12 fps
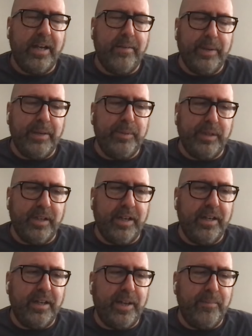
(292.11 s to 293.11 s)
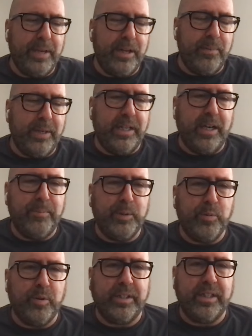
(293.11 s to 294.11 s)
I may be I, I may or may not be
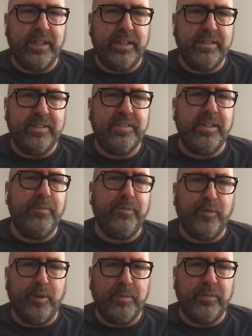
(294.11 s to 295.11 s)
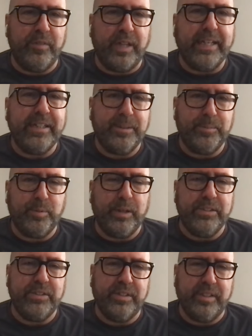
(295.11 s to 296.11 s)
working on some form of light
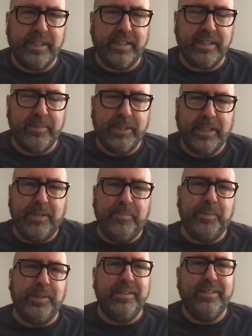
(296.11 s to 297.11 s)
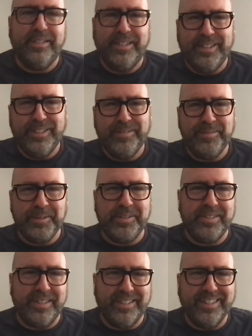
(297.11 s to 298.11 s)
compression thing coming up, but we'll
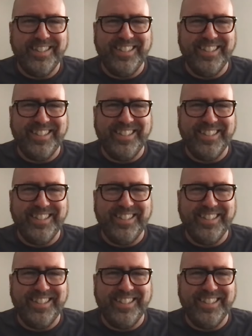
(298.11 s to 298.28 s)
see.